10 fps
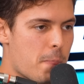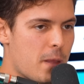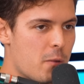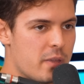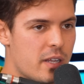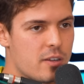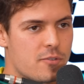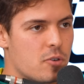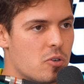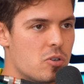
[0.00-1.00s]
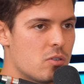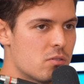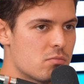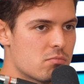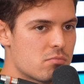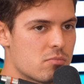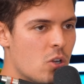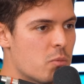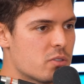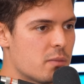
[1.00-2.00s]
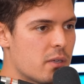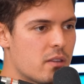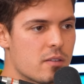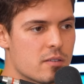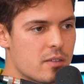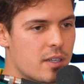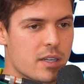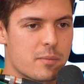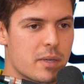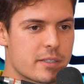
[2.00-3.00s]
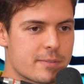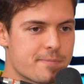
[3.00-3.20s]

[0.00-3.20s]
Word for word: I'll be there for almost a month, and then I come back.